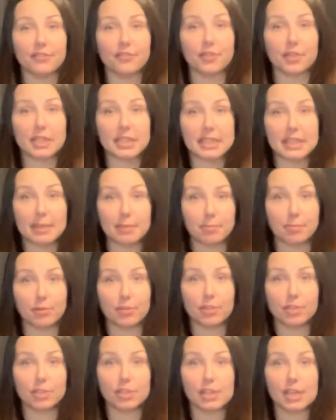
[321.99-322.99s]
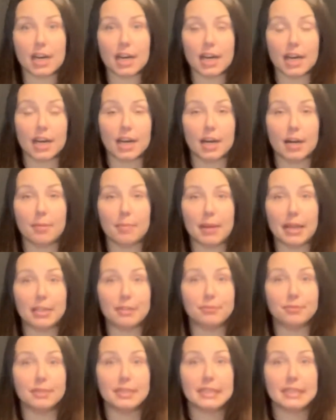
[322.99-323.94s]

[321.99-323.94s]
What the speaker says: For example, I